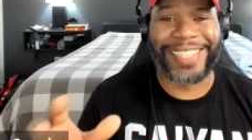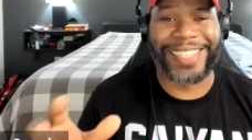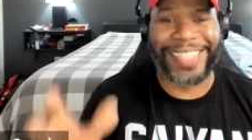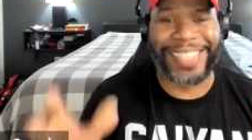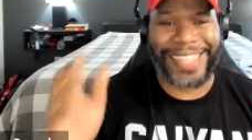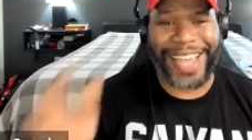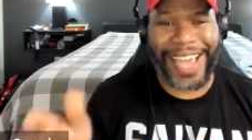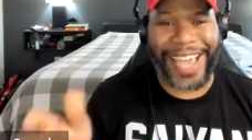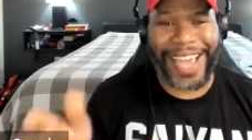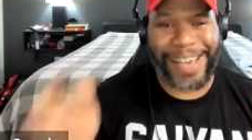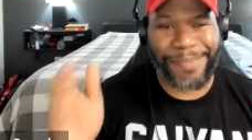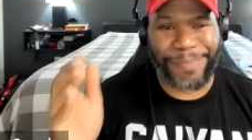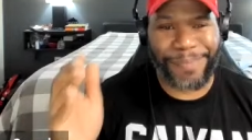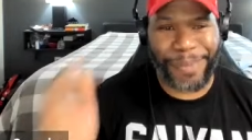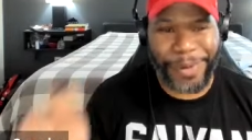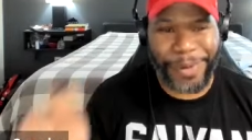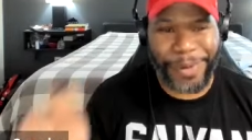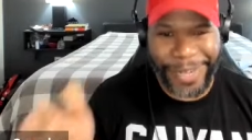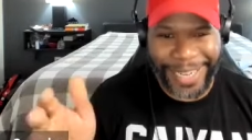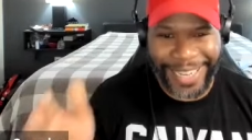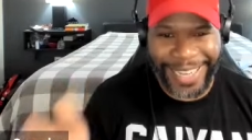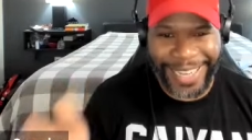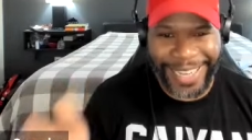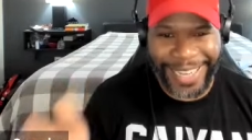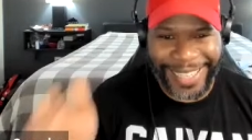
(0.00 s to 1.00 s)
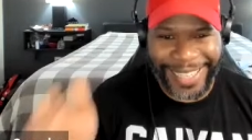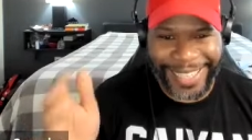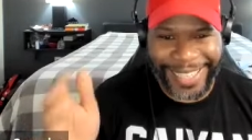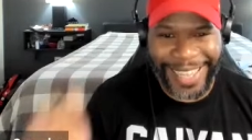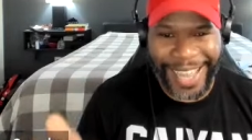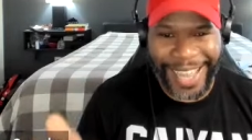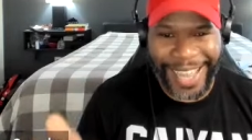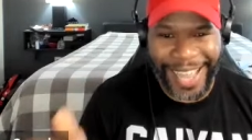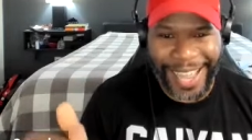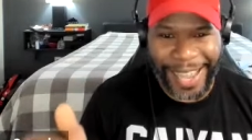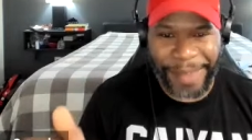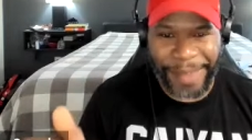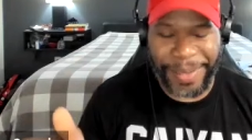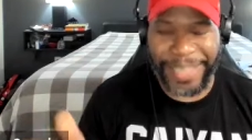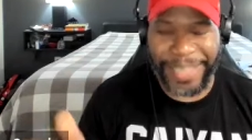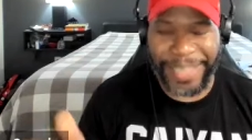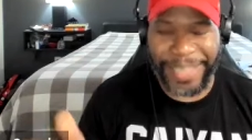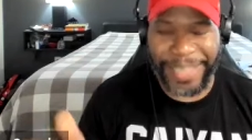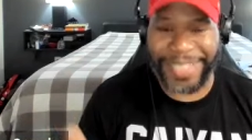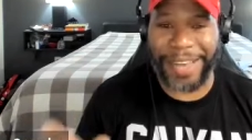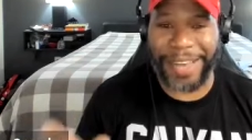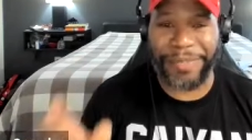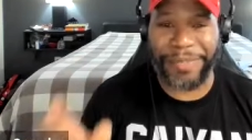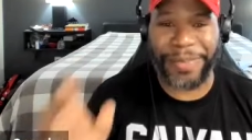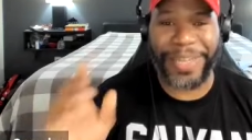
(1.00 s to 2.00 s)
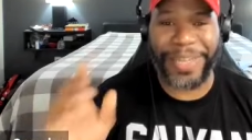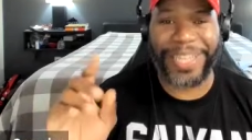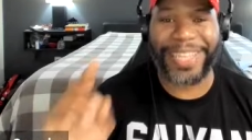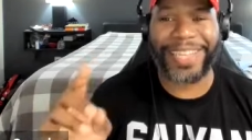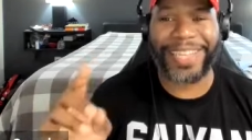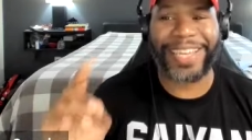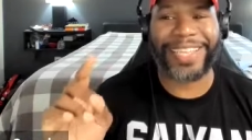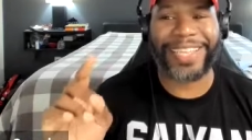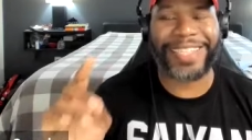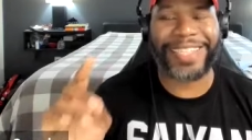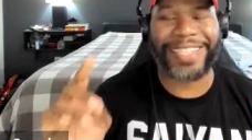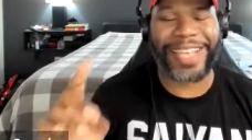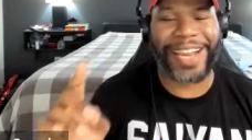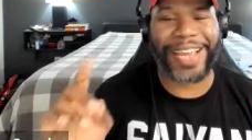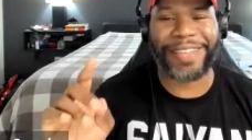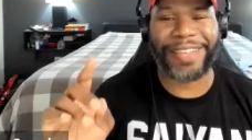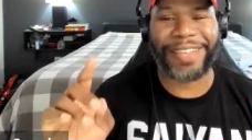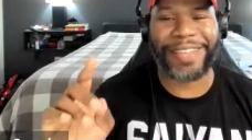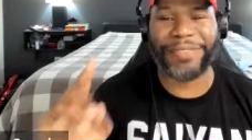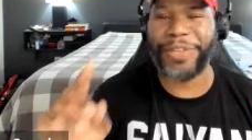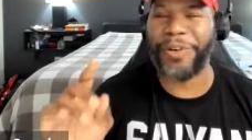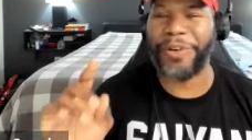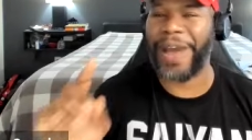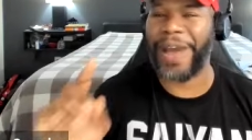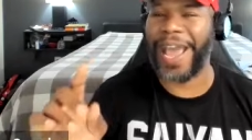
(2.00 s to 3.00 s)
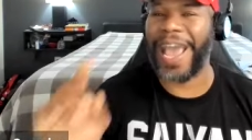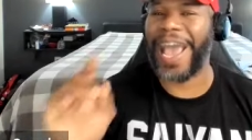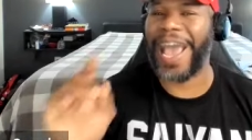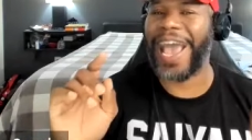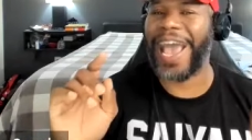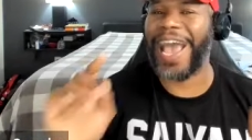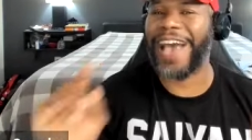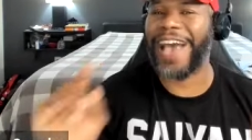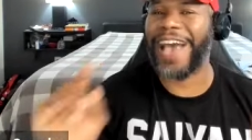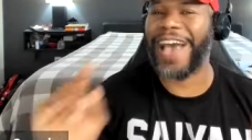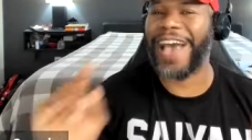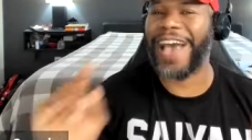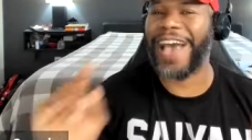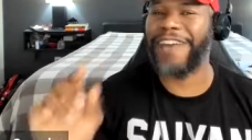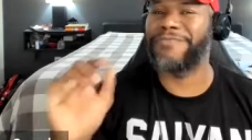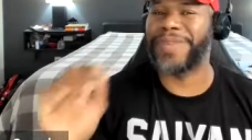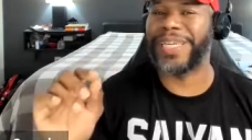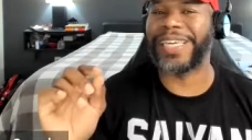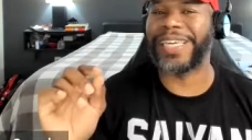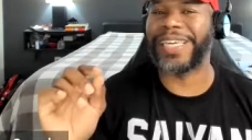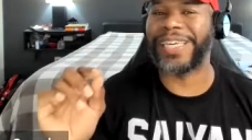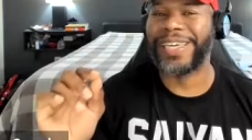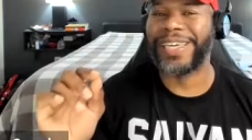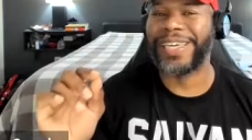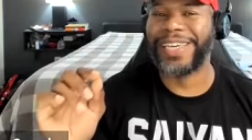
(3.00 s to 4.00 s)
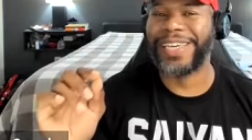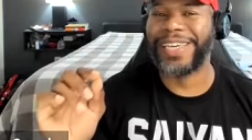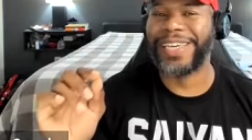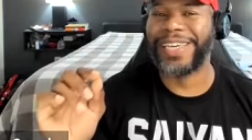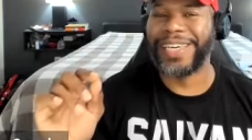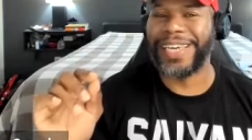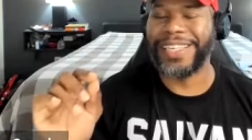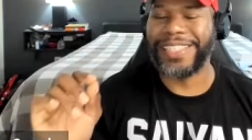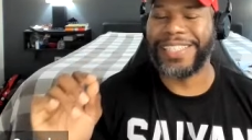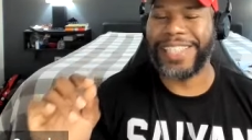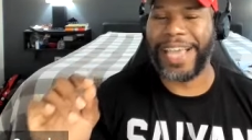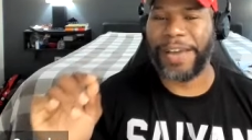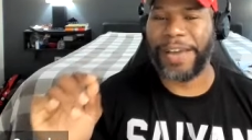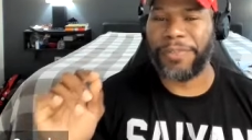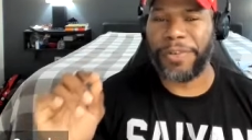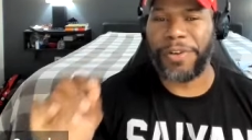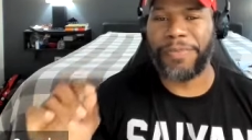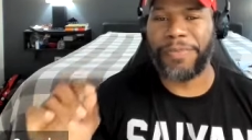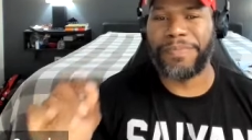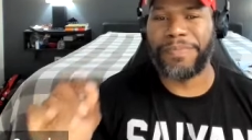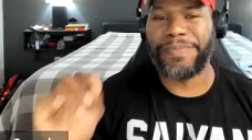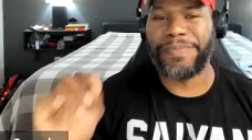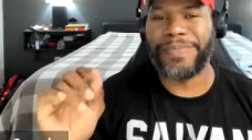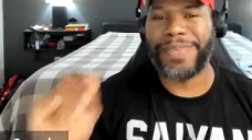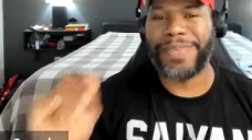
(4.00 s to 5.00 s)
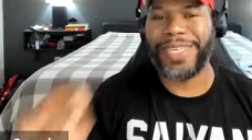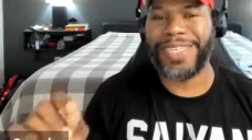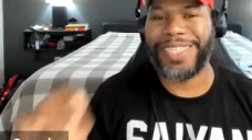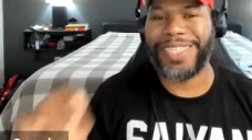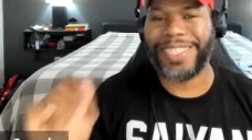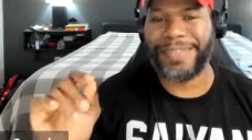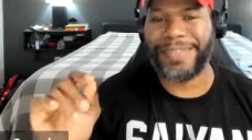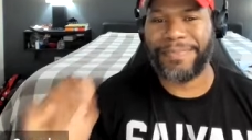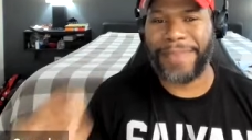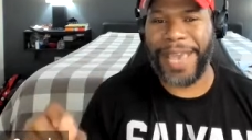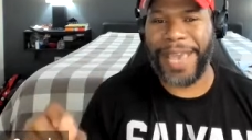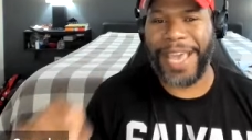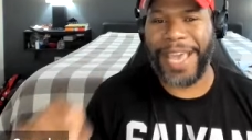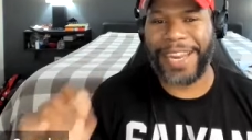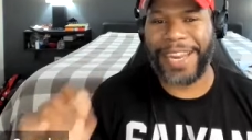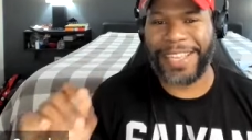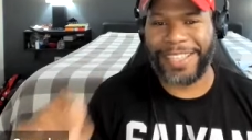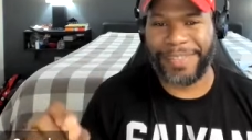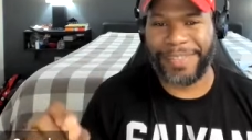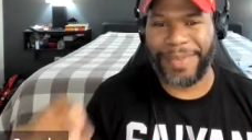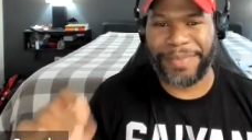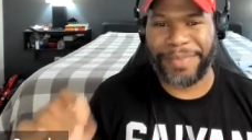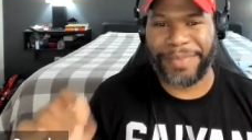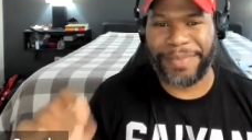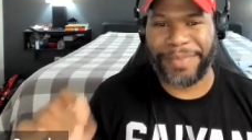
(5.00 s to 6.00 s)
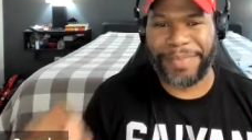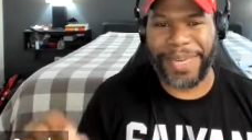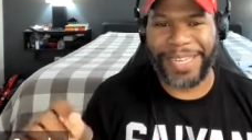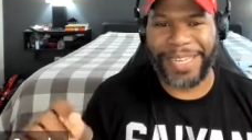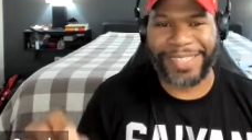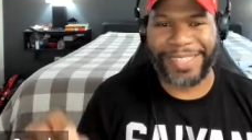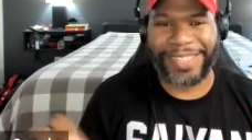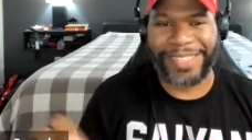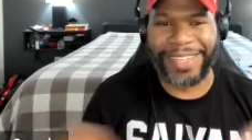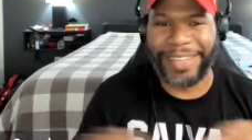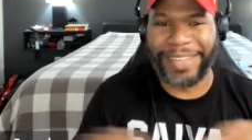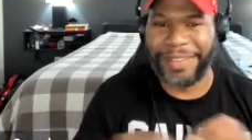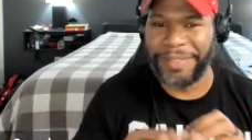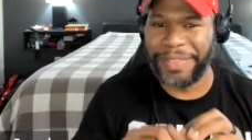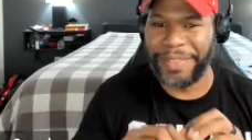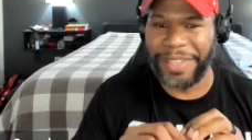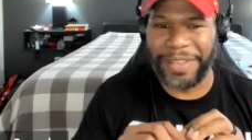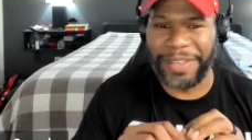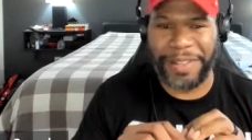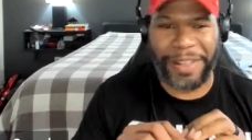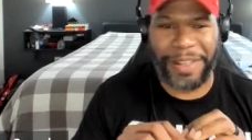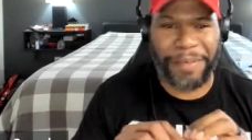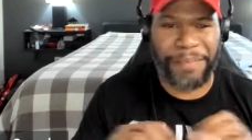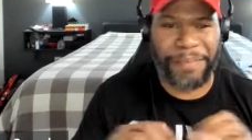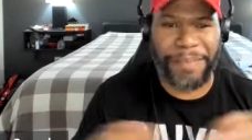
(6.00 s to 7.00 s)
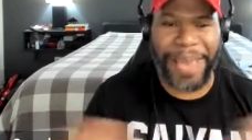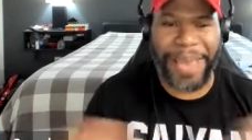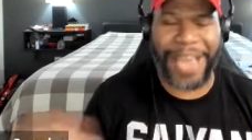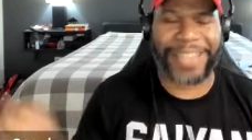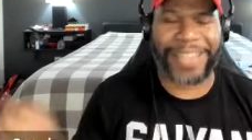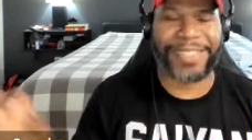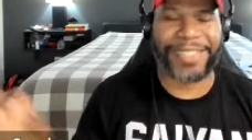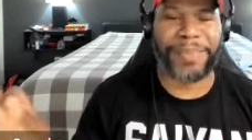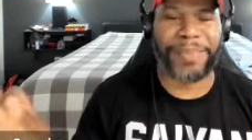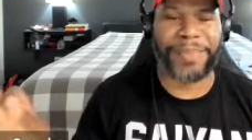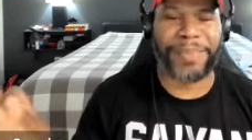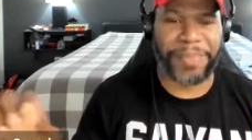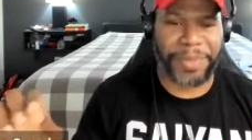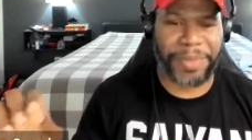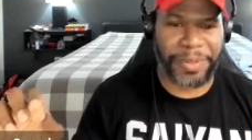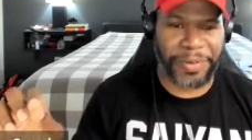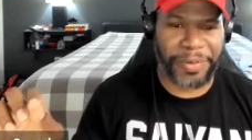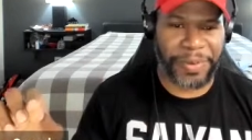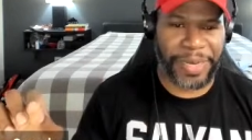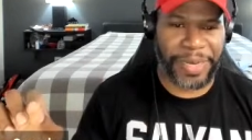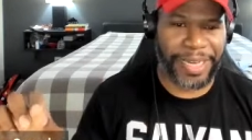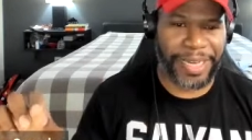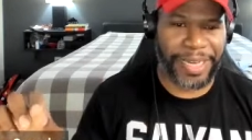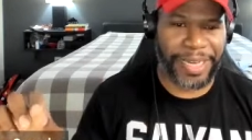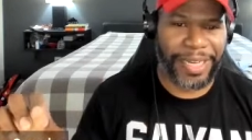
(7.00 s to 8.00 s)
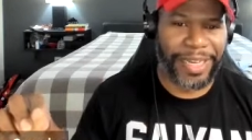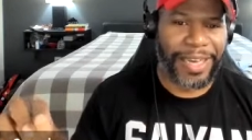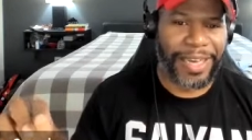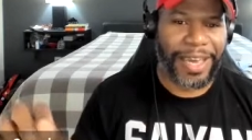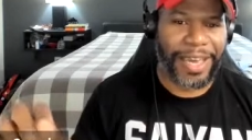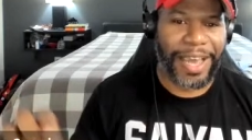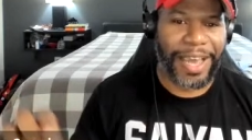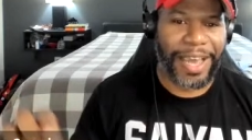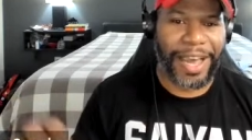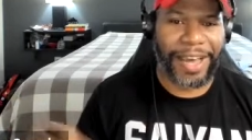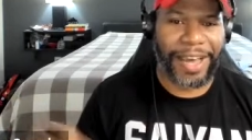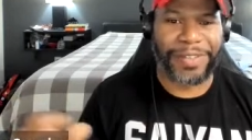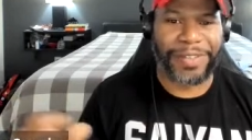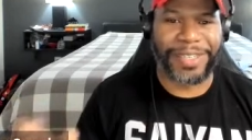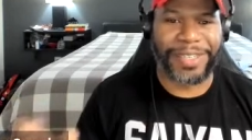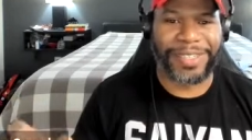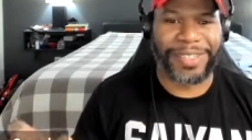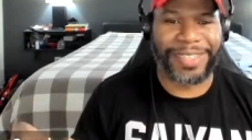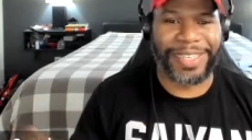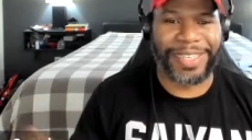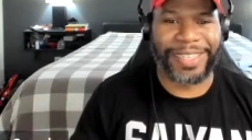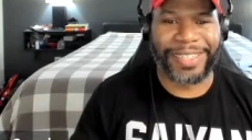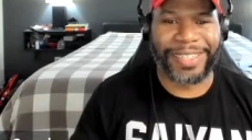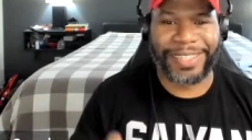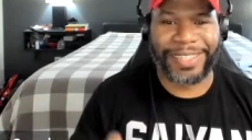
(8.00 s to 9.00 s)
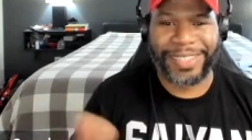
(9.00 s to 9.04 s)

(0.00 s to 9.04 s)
in that point in time, it's like we didn't, it's not like we don't have money, it's that we're mismanaging money to the to the maximum degree. Obviously.